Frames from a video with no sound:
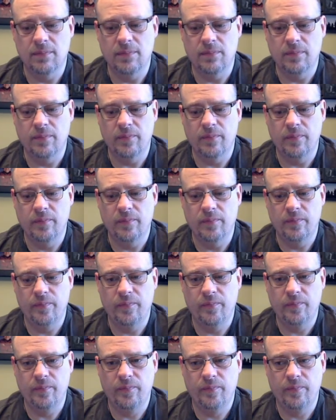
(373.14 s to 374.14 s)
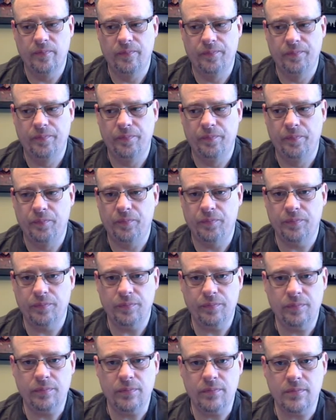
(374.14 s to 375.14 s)

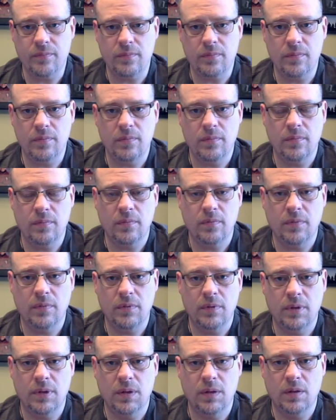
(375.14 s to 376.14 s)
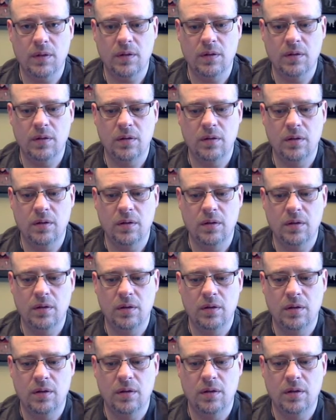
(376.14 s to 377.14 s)

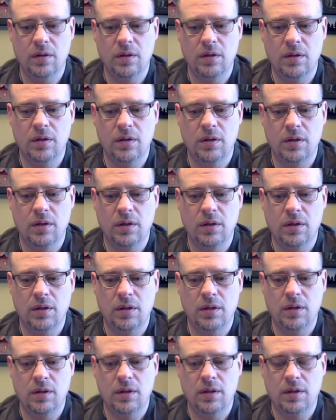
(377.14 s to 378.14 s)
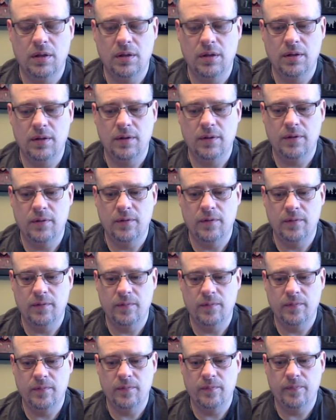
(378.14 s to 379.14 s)

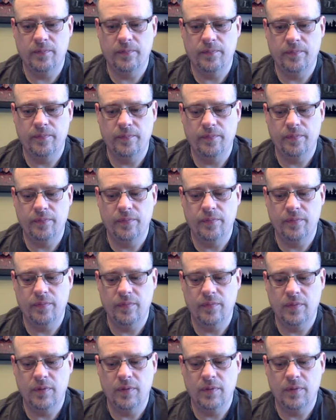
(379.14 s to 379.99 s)
[no speech]